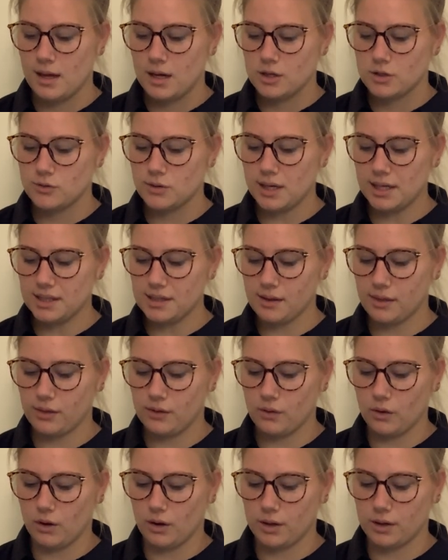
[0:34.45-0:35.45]
Triton's
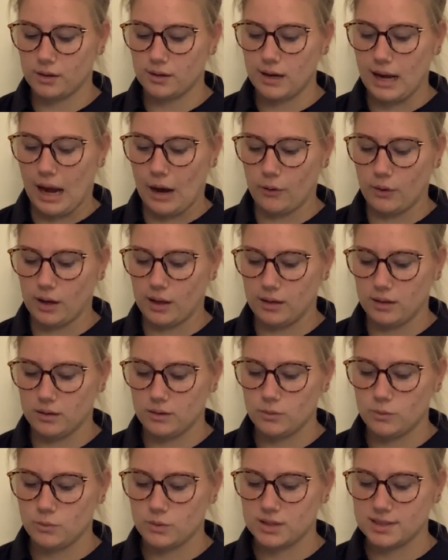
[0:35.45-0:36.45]
daughter,
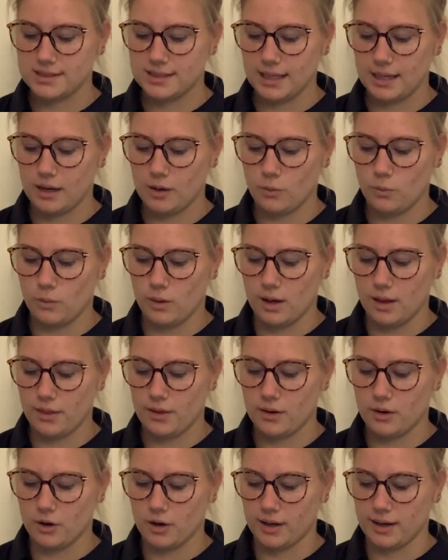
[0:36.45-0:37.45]
Ariel, was singing while
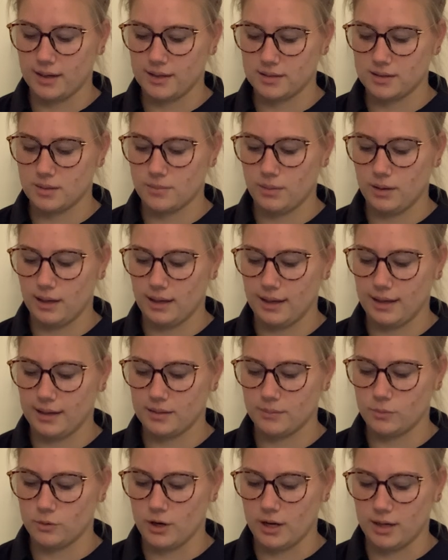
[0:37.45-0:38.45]
the orchestra played a
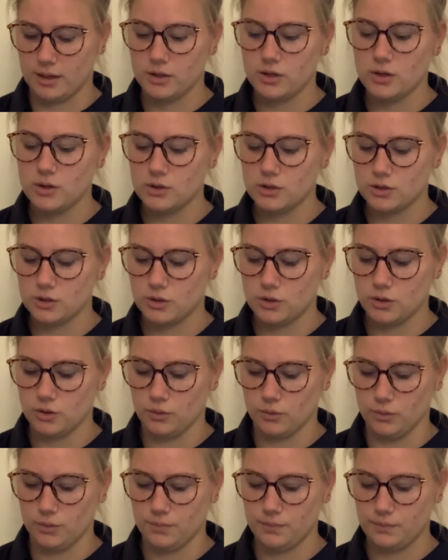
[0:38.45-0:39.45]
brand new
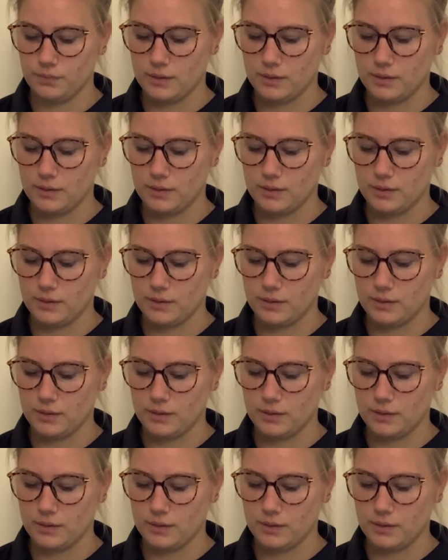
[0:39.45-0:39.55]
tune.